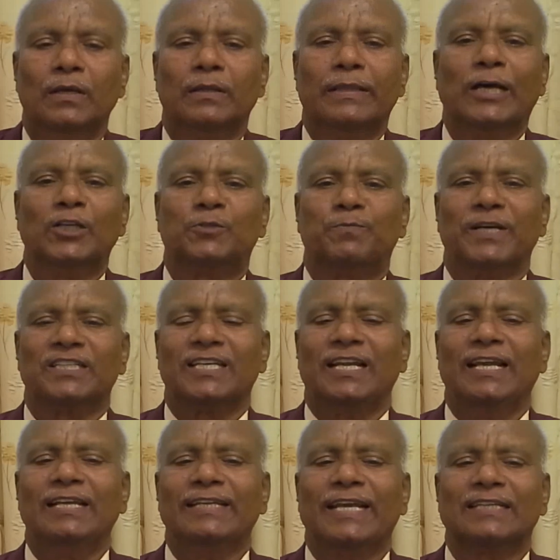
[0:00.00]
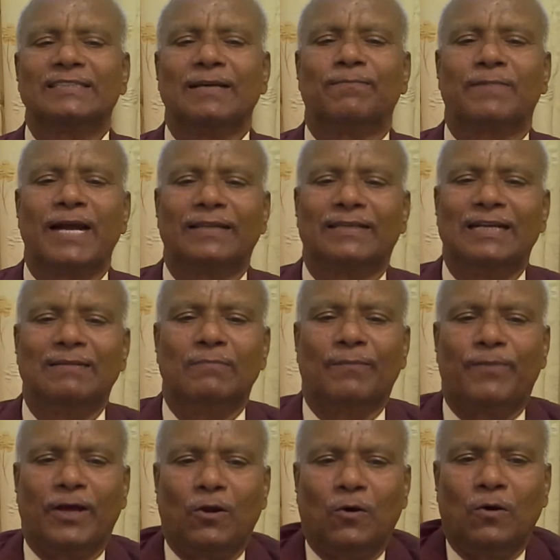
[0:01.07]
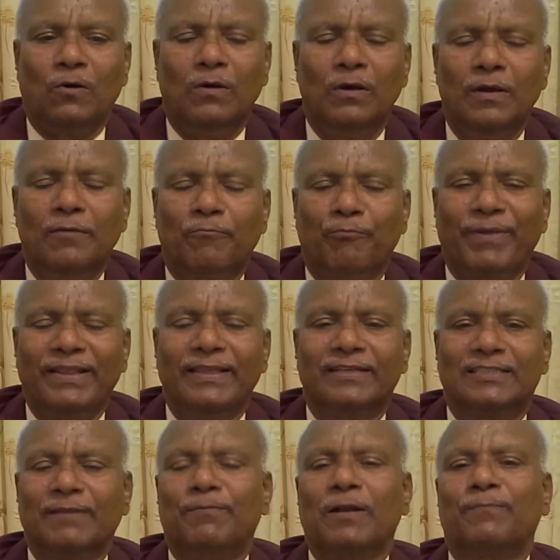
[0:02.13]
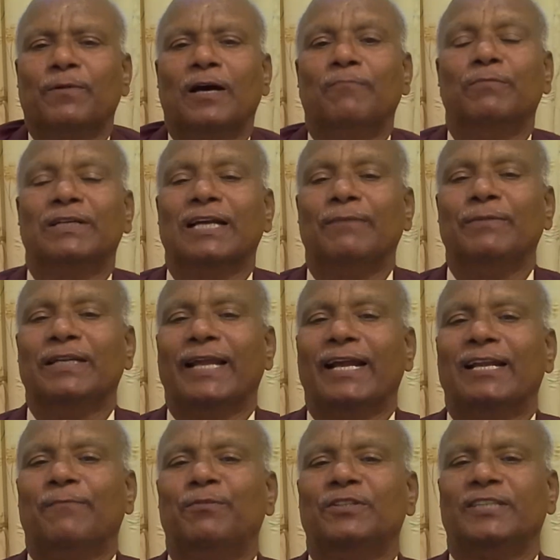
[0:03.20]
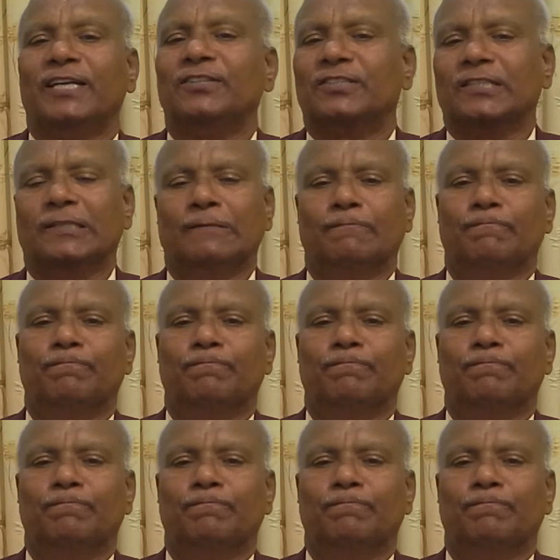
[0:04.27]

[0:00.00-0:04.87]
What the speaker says: Now especially in case of cattle and buffalo, when they suffer from vitamin A deficiency.